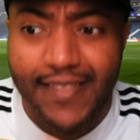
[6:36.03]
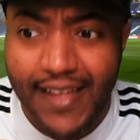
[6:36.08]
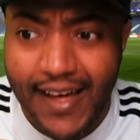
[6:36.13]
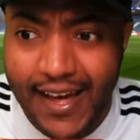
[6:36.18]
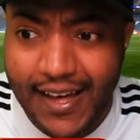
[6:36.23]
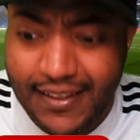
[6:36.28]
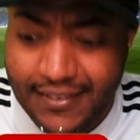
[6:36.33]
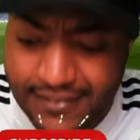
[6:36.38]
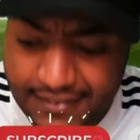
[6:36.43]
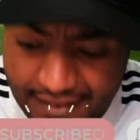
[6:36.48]

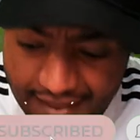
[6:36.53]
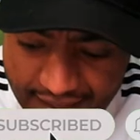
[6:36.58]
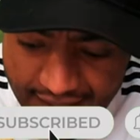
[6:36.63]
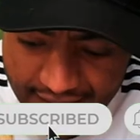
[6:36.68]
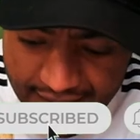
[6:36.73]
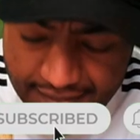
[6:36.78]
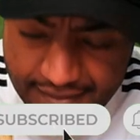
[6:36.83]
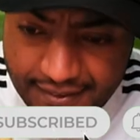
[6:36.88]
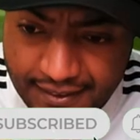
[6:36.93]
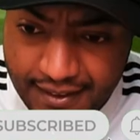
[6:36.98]
that is
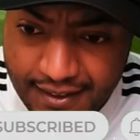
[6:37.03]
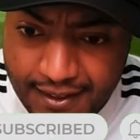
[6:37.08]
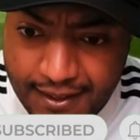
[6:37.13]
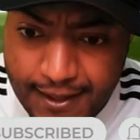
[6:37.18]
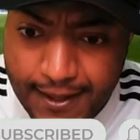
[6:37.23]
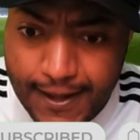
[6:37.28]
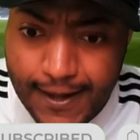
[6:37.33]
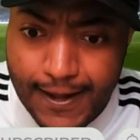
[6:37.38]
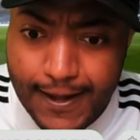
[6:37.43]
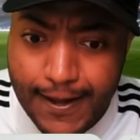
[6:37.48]
it.
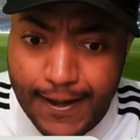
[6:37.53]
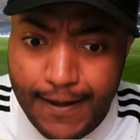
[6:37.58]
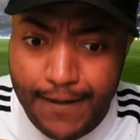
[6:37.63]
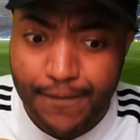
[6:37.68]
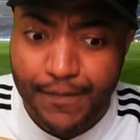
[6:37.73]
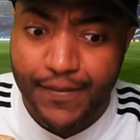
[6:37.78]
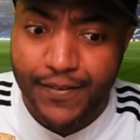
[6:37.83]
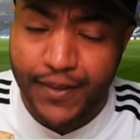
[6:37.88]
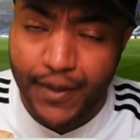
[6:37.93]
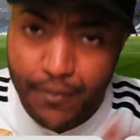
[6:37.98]

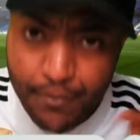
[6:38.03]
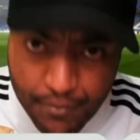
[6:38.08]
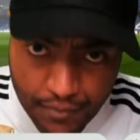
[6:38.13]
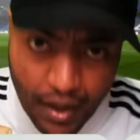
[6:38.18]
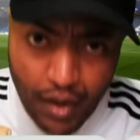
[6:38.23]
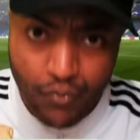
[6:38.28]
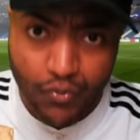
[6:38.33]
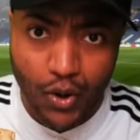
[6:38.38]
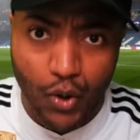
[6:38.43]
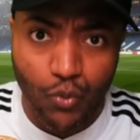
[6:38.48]
Uh,
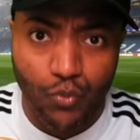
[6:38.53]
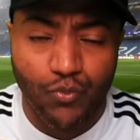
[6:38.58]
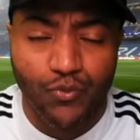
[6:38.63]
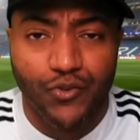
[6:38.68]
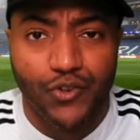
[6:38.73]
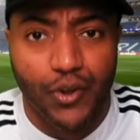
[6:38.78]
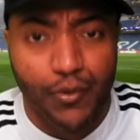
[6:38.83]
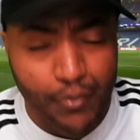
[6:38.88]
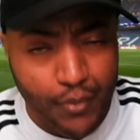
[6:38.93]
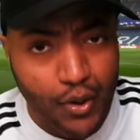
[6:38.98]
tomorrow,
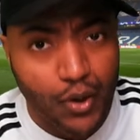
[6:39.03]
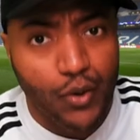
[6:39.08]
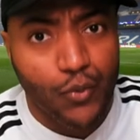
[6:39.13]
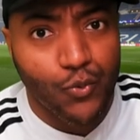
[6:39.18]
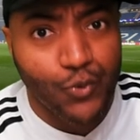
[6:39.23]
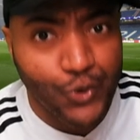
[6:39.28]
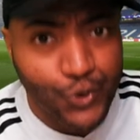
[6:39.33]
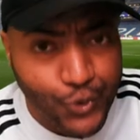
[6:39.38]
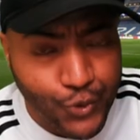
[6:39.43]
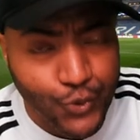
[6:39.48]
tomorrow
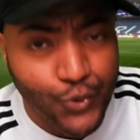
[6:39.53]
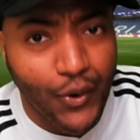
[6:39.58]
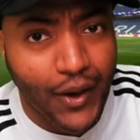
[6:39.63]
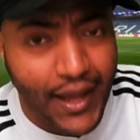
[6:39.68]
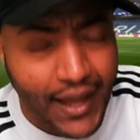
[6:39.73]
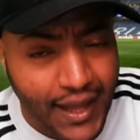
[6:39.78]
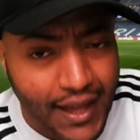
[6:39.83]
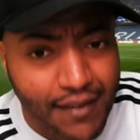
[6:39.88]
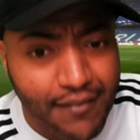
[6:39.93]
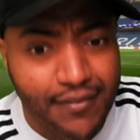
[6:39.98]
we do
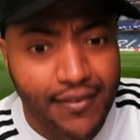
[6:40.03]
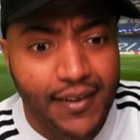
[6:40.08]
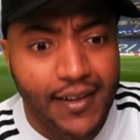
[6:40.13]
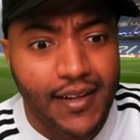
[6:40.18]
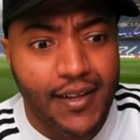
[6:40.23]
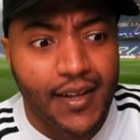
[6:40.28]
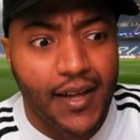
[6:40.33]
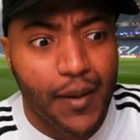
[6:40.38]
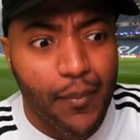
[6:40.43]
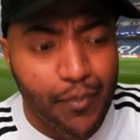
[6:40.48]
have
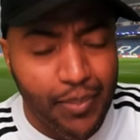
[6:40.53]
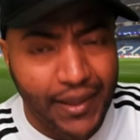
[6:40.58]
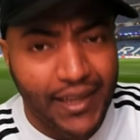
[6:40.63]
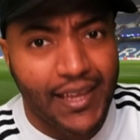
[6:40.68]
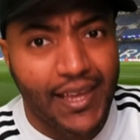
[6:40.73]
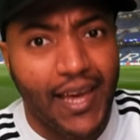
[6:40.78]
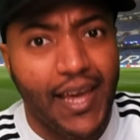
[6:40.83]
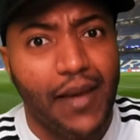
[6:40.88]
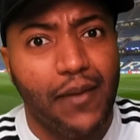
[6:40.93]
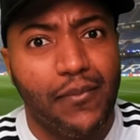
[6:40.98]
a
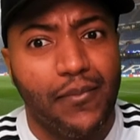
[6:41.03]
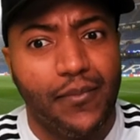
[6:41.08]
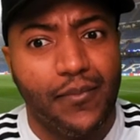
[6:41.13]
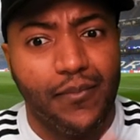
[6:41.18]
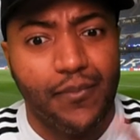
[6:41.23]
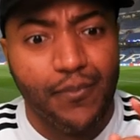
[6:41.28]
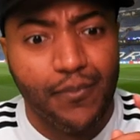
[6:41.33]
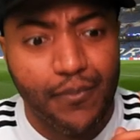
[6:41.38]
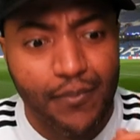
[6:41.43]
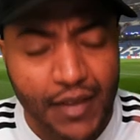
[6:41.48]
big game.
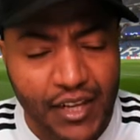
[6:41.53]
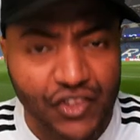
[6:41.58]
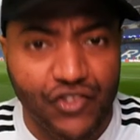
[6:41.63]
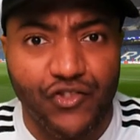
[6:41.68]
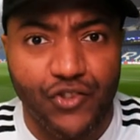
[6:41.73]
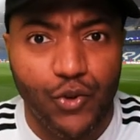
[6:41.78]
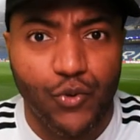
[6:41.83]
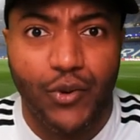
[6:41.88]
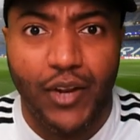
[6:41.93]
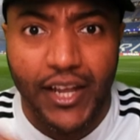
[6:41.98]

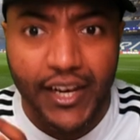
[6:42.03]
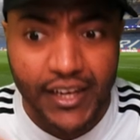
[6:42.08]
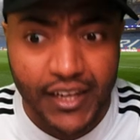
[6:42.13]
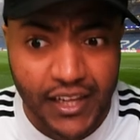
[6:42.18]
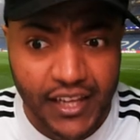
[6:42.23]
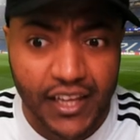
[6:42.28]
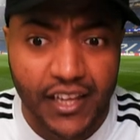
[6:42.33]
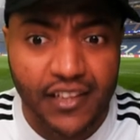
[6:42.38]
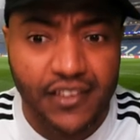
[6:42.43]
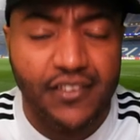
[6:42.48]
Manchester United
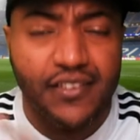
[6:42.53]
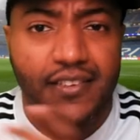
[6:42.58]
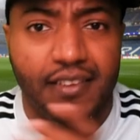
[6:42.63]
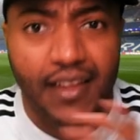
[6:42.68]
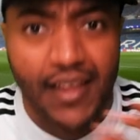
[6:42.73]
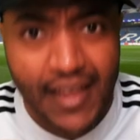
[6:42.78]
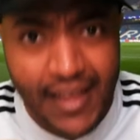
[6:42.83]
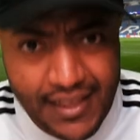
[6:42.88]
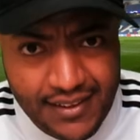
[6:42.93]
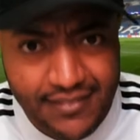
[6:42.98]

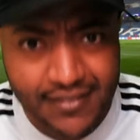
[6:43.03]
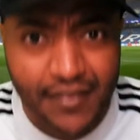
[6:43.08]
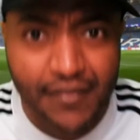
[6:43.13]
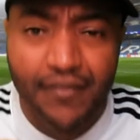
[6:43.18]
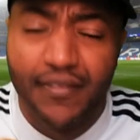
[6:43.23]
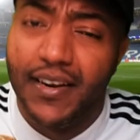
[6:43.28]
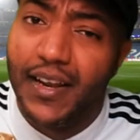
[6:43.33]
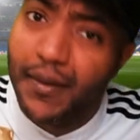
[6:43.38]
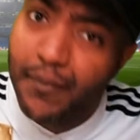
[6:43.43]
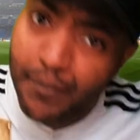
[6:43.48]
against Aston
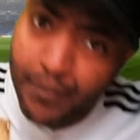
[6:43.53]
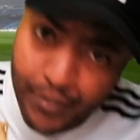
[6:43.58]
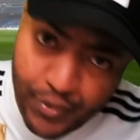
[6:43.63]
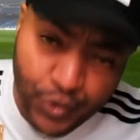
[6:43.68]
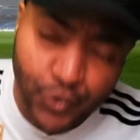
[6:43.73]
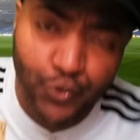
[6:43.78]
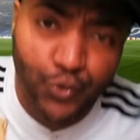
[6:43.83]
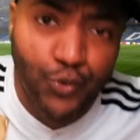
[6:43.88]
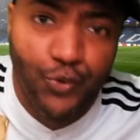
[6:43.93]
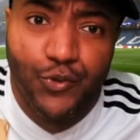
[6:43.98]
Villa.
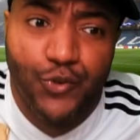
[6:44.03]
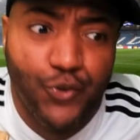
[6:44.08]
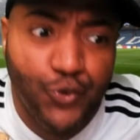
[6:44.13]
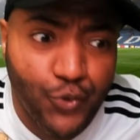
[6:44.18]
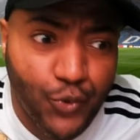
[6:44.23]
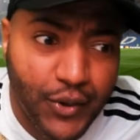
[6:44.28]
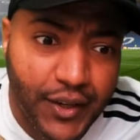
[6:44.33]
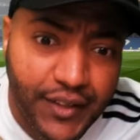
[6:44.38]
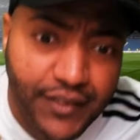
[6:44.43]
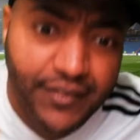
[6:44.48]
Be sure to
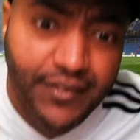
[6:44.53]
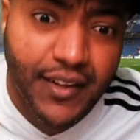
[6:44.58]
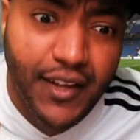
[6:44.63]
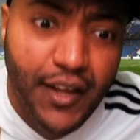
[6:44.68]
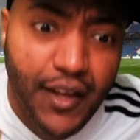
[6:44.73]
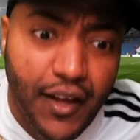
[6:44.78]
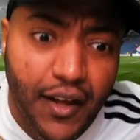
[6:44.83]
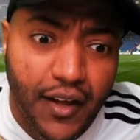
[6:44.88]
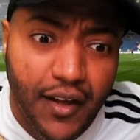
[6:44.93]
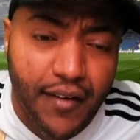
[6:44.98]
join us
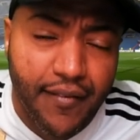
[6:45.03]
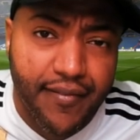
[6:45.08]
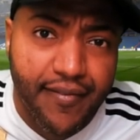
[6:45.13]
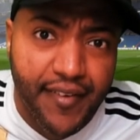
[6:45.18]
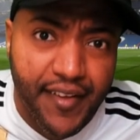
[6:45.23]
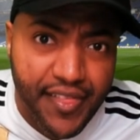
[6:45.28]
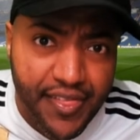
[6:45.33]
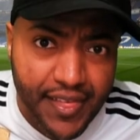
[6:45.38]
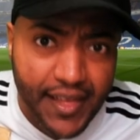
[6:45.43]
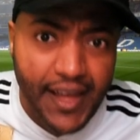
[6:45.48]
uh,
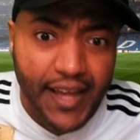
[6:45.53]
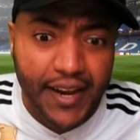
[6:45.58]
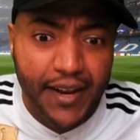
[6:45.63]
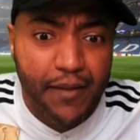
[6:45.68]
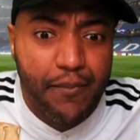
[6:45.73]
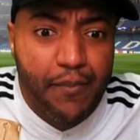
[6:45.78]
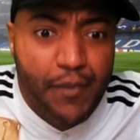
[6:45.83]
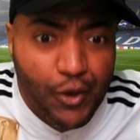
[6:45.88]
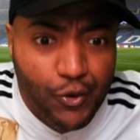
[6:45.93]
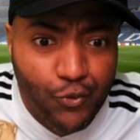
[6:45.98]
for
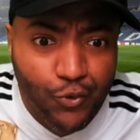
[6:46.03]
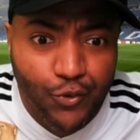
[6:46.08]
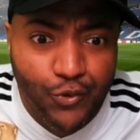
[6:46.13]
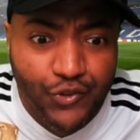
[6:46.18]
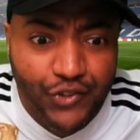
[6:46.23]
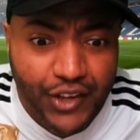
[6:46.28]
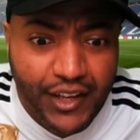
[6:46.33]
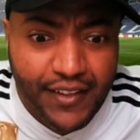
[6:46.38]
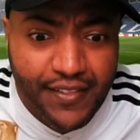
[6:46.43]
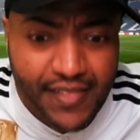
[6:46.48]
that and make sure
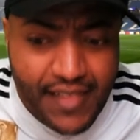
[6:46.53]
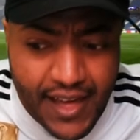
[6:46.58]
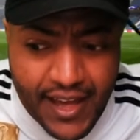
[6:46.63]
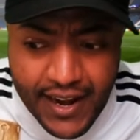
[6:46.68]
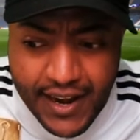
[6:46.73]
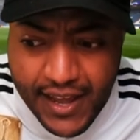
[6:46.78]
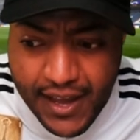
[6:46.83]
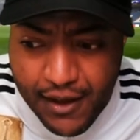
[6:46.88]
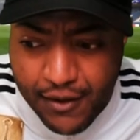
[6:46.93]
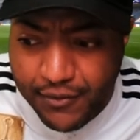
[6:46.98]
you check
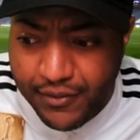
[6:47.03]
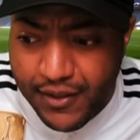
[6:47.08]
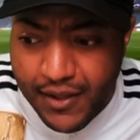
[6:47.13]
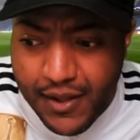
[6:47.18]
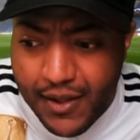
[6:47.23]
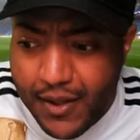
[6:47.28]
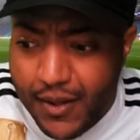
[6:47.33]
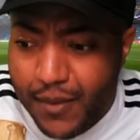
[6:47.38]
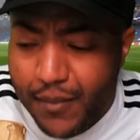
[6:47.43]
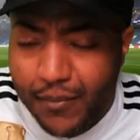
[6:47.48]
that out.
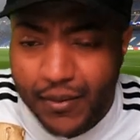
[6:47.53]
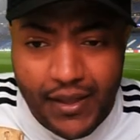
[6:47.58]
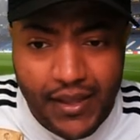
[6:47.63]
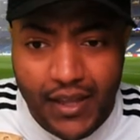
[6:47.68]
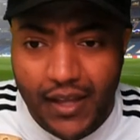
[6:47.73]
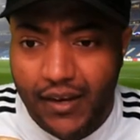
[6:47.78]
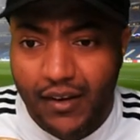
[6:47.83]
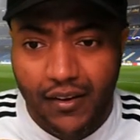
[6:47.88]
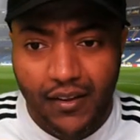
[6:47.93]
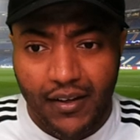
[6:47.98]
But
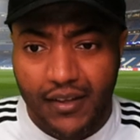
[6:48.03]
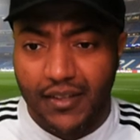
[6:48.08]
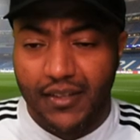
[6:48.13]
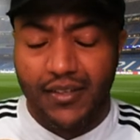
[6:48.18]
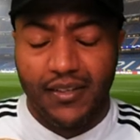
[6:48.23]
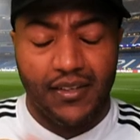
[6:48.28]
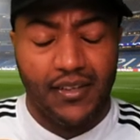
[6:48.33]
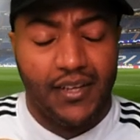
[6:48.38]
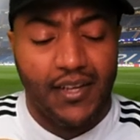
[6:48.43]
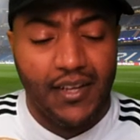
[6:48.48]
yeah, look,